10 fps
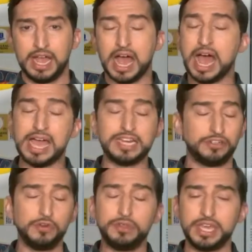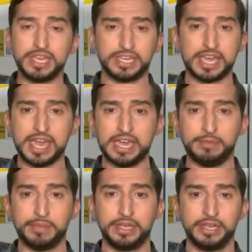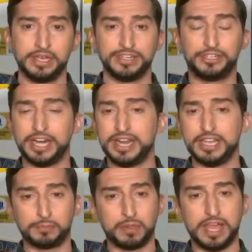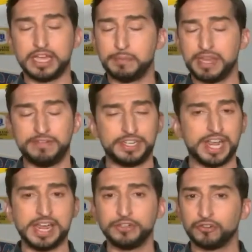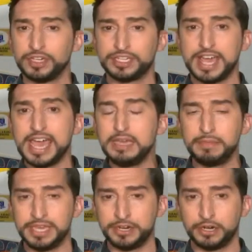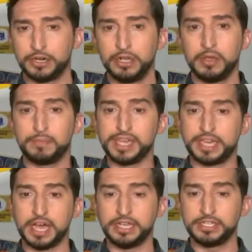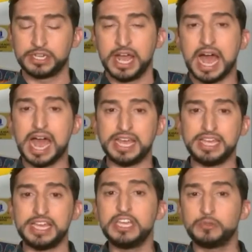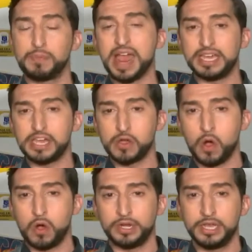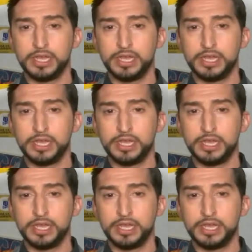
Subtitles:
I do think Cam Jenna is playing a bit of a dangerous game here because I think he's banking on